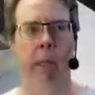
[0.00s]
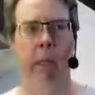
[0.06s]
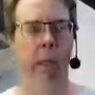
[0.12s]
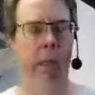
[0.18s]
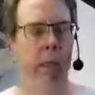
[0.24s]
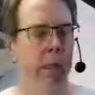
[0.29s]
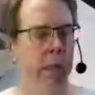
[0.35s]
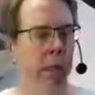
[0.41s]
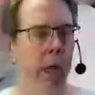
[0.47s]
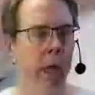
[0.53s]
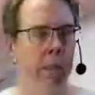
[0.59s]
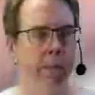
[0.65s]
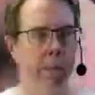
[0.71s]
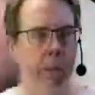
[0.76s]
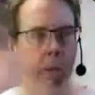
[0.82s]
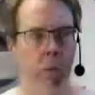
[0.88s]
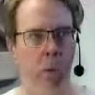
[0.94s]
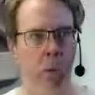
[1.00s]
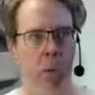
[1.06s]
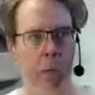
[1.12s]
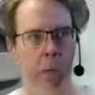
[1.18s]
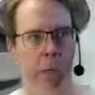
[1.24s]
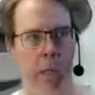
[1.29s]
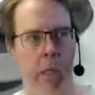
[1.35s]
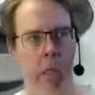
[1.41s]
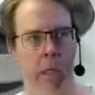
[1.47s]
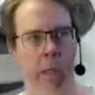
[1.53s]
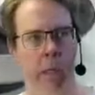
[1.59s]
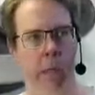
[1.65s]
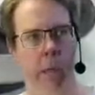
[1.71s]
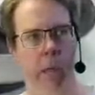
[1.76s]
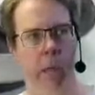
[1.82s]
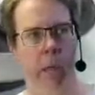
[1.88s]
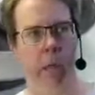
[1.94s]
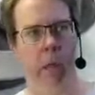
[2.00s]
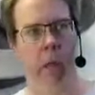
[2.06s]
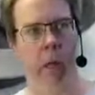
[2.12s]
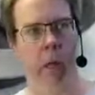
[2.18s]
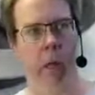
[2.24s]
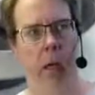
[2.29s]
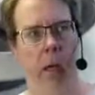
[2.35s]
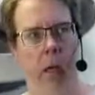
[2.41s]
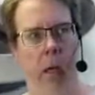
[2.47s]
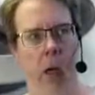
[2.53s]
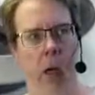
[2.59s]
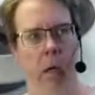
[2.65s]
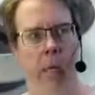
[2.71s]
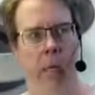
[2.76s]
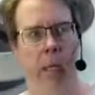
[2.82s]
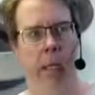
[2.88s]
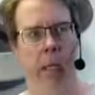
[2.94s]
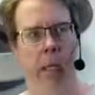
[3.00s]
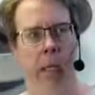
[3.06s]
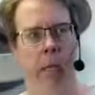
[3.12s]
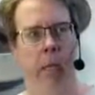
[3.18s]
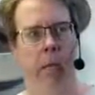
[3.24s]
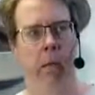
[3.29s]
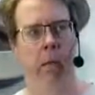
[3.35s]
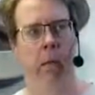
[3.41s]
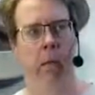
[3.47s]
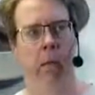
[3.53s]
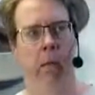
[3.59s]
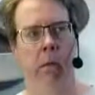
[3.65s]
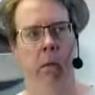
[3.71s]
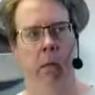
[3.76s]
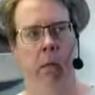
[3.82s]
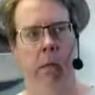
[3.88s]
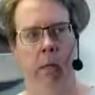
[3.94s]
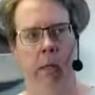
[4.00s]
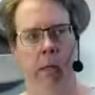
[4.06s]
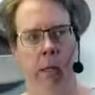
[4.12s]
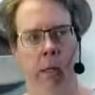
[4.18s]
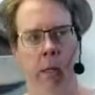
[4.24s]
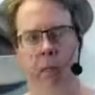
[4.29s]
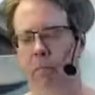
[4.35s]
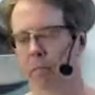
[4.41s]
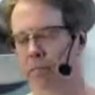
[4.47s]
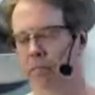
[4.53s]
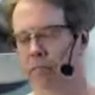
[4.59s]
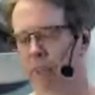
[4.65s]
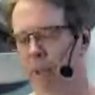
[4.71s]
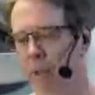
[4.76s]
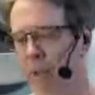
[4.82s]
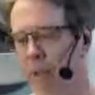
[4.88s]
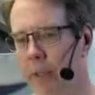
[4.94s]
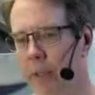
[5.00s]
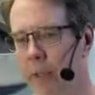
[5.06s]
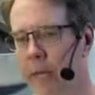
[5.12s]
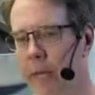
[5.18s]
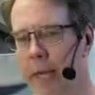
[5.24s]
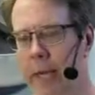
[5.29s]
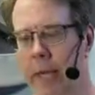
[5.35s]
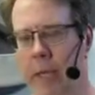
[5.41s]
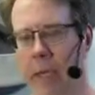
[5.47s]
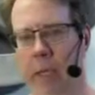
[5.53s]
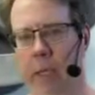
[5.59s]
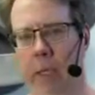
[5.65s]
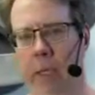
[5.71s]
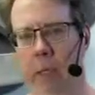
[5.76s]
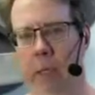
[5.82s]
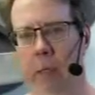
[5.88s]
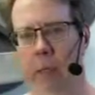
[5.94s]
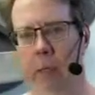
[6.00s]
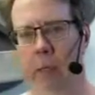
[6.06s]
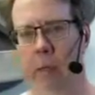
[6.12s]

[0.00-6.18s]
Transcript: I, I made one of these uh, out of a kit. I think Penn State had a kit,